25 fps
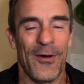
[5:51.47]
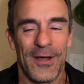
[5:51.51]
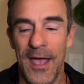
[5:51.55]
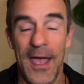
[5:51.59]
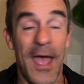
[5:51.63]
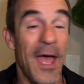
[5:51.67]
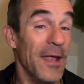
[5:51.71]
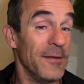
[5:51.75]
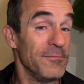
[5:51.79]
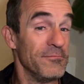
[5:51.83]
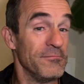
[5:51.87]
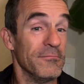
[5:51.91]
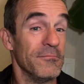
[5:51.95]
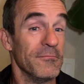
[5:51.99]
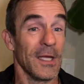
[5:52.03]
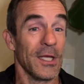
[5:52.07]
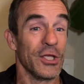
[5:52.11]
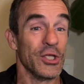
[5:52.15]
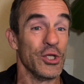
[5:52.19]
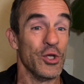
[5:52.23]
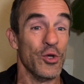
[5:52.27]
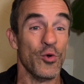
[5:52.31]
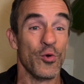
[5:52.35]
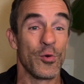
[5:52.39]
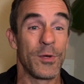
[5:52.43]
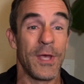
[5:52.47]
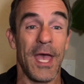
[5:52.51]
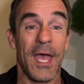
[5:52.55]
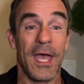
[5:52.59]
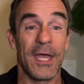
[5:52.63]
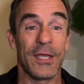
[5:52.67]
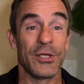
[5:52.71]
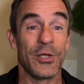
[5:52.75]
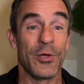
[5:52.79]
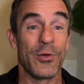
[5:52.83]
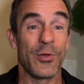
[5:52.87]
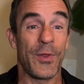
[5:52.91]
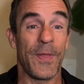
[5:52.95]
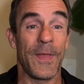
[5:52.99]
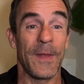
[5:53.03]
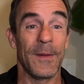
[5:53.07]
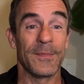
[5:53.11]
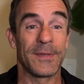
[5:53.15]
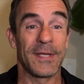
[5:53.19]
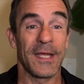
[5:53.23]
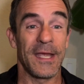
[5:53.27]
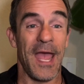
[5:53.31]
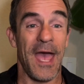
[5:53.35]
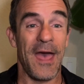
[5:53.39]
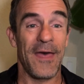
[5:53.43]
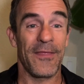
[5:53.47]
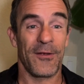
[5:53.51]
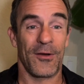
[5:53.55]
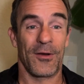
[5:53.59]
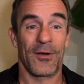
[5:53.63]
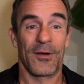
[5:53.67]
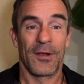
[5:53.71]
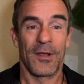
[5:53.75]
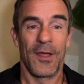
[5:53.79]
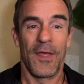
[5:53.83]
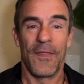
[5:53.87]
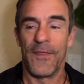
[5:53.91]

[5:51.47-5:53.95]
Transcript: And you can use them together.